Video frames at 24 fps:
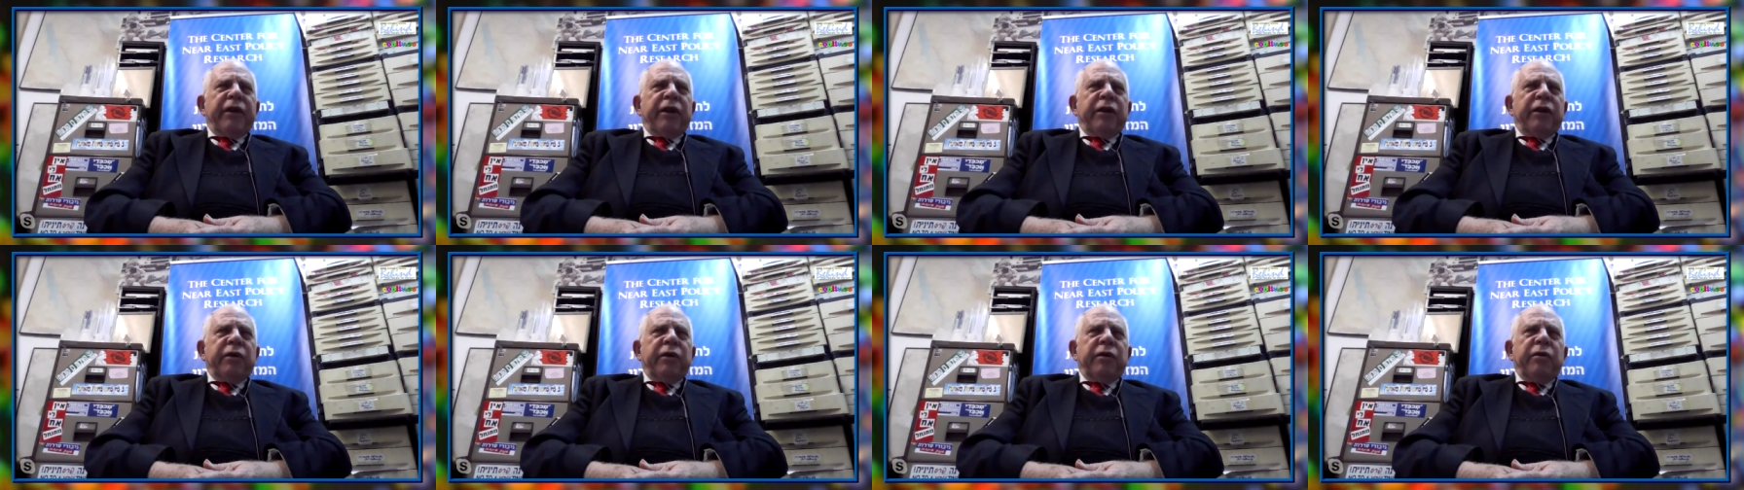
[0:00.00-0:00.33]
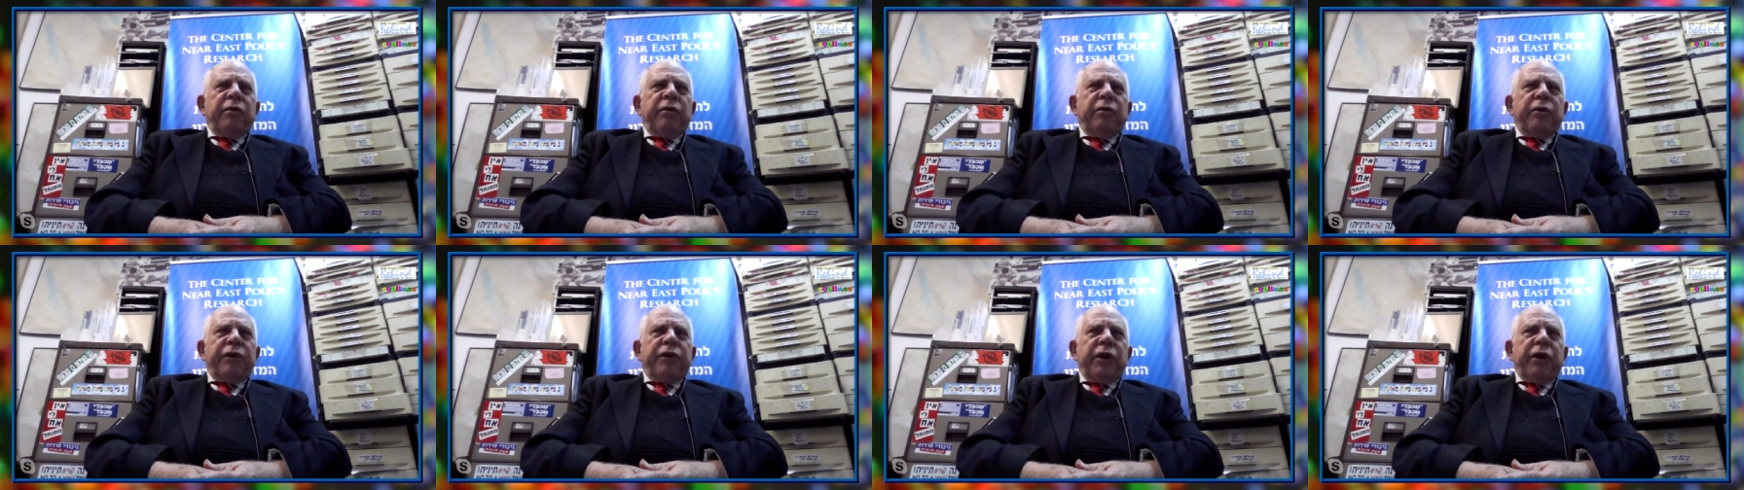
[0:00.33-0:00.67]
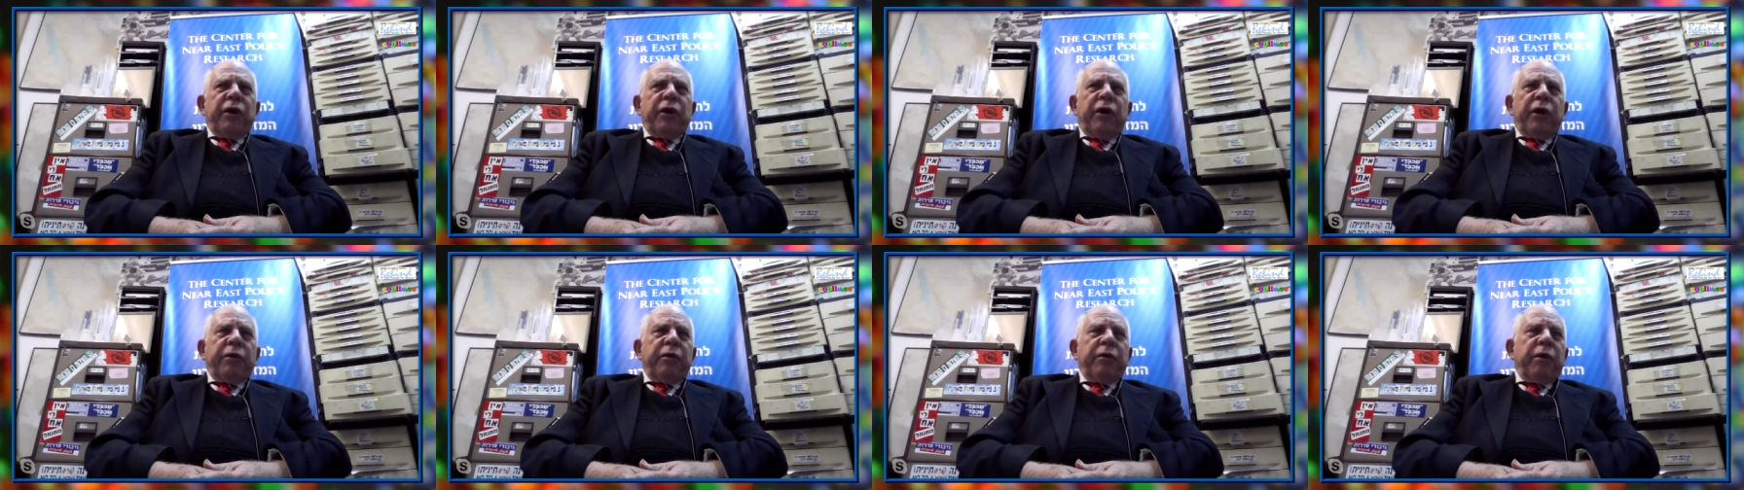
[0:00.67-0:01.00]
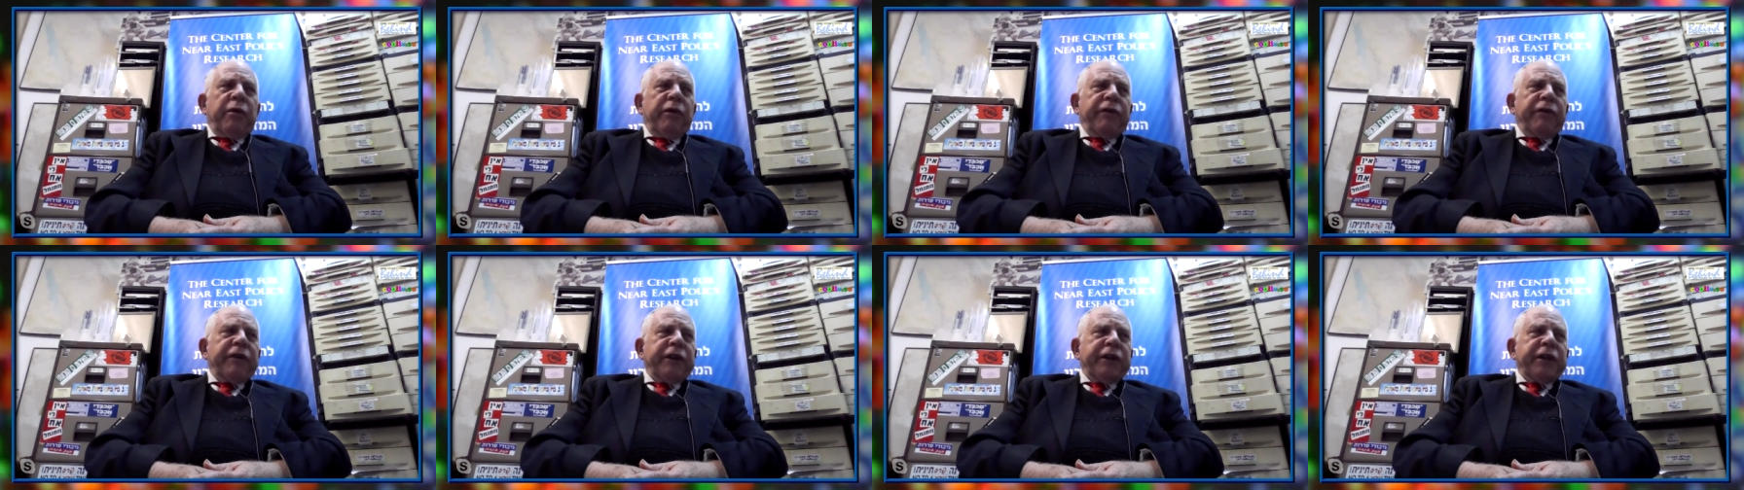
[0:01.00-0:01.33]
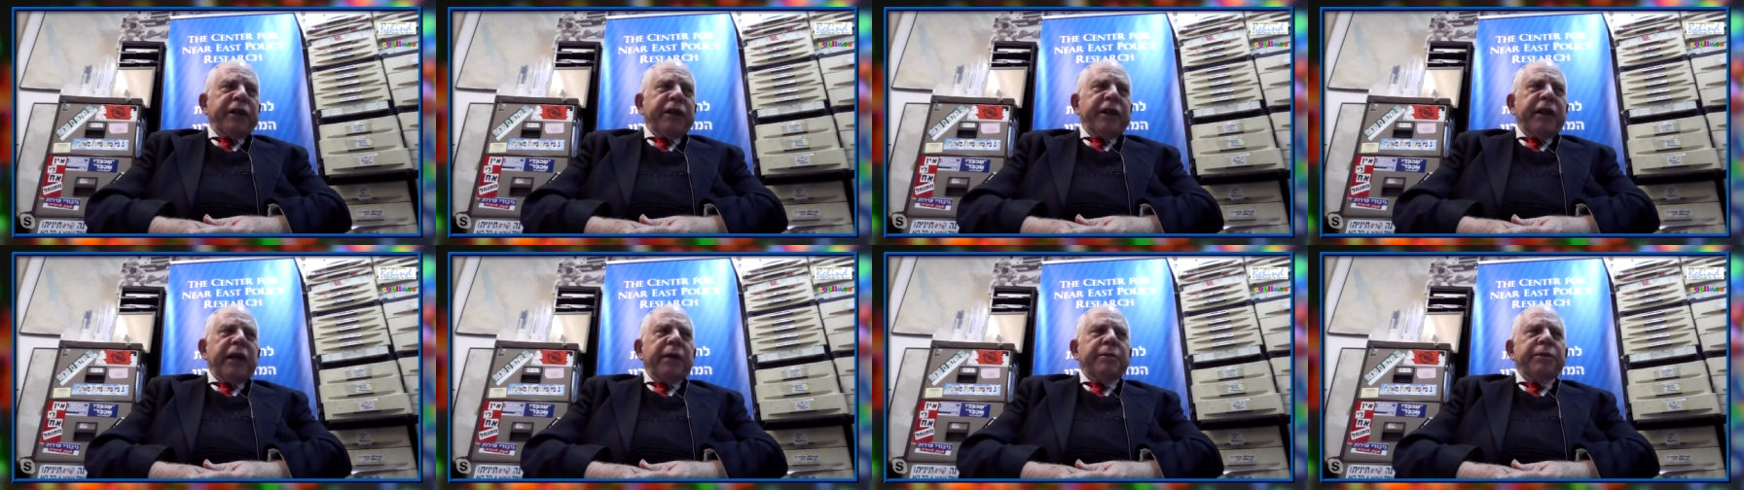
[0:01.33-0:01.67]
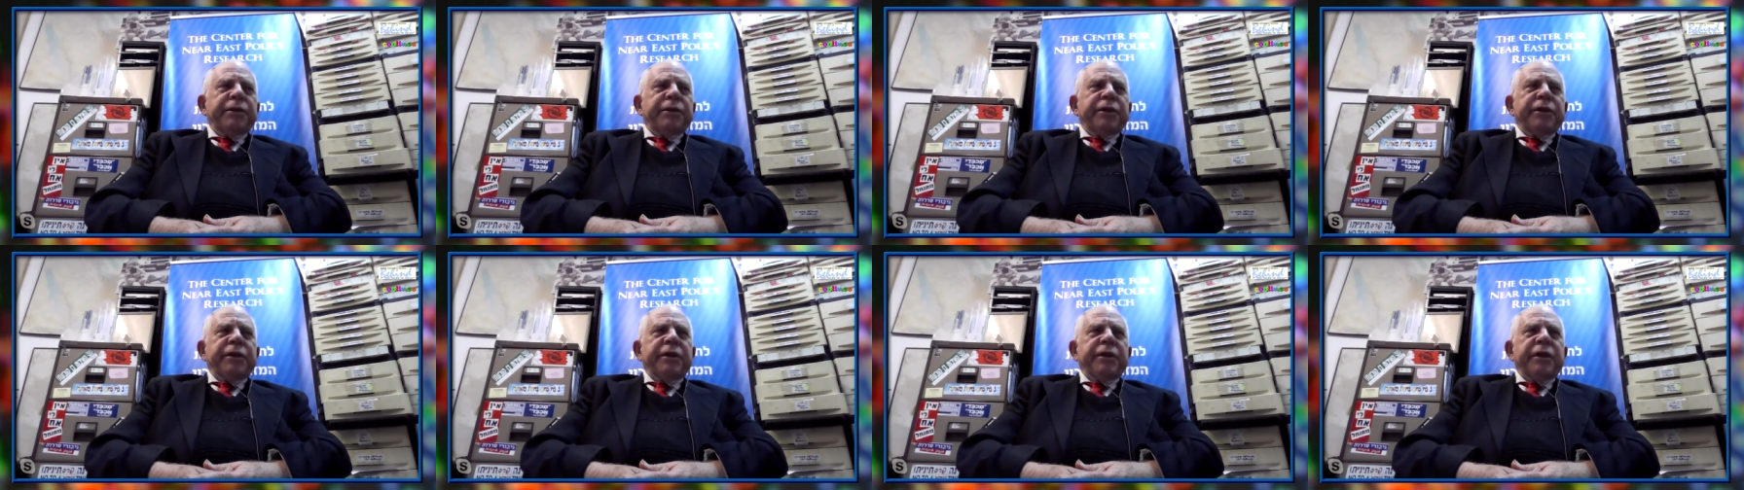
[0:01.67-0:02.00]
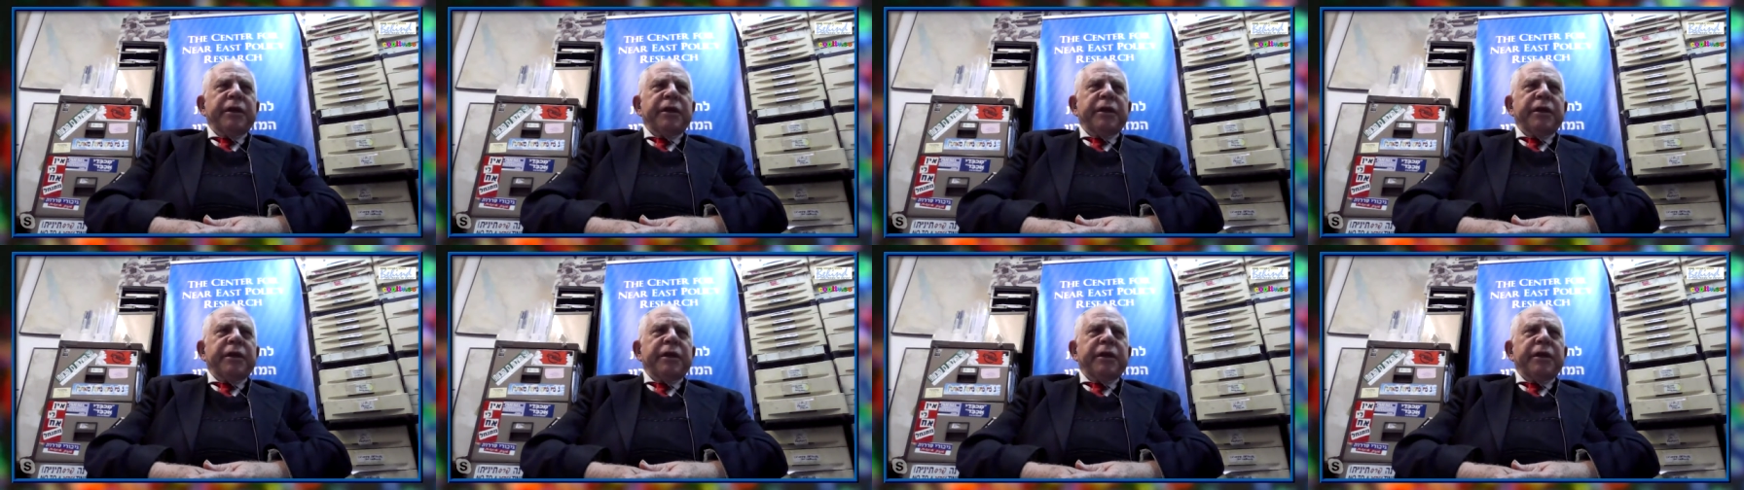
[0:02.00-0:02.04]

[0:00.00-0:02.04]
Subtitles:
do with the UNRWA refugee camps.